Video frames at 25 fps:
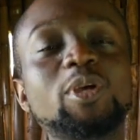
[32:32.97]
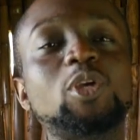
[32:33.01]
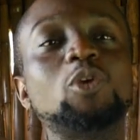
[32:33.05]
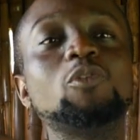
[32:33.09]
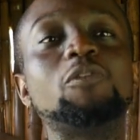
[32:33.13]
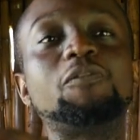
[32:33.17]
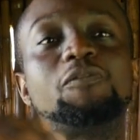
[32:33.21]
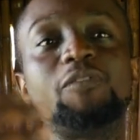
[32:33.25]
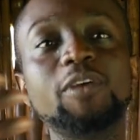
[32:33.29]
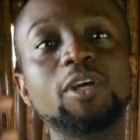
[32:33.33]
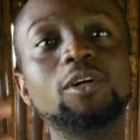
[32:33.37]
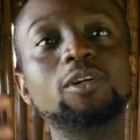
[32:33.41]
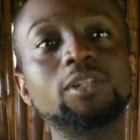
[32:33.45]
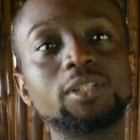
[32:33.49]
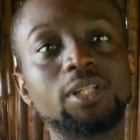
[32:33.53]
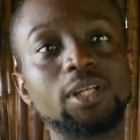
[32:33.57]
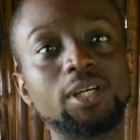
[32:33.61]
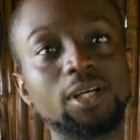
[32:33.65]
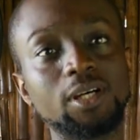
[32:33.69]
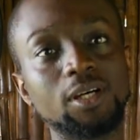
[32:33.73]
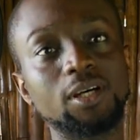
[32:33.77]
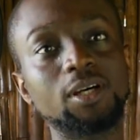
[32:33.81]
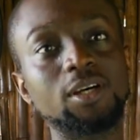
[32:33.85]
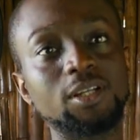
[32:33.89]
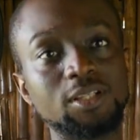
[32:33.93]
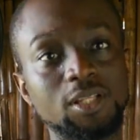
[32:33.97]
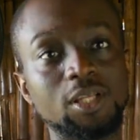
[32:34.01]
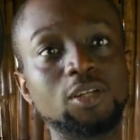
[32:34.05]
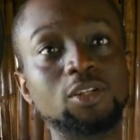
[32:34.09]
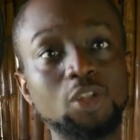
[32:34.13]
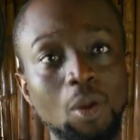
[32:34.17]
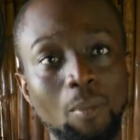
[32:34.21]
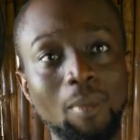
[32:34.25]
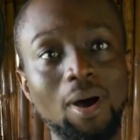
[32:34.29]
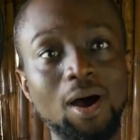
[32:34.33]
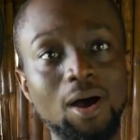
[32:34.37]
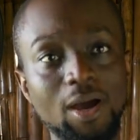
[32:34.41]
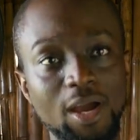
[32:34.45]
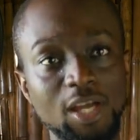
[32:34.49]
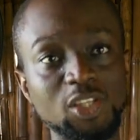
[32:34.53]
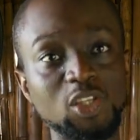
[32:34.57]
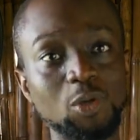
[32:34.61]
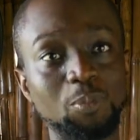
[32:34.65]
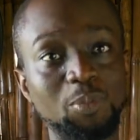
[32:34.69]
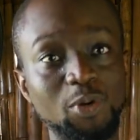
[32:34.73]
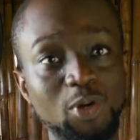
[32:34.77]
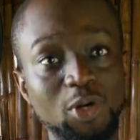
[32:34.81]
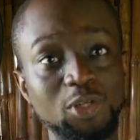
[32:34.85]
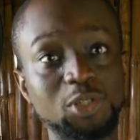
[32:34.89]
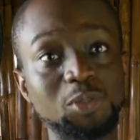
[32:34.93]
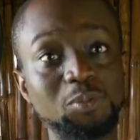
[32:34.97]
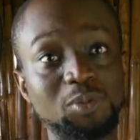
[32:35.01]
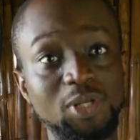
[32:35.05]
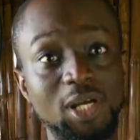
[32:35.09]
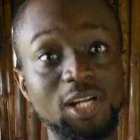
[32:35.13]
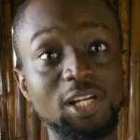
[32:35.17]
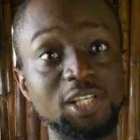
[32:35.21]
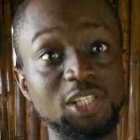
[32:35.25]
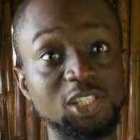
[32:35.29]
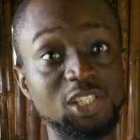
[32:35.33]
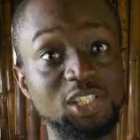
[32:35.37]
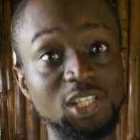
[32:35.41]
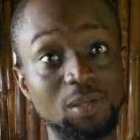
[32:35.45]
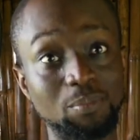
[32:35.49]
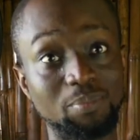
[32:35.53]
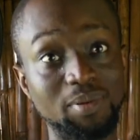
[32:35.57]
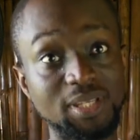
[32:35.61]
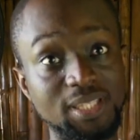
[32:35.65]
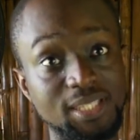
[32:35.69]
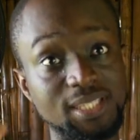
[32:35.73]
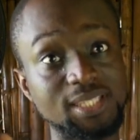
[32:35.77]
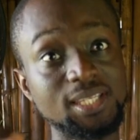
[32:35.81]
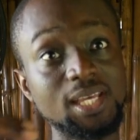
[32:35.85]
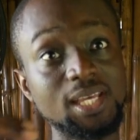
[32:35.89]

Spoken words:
you feel the normal entrepreneurship challenges a bit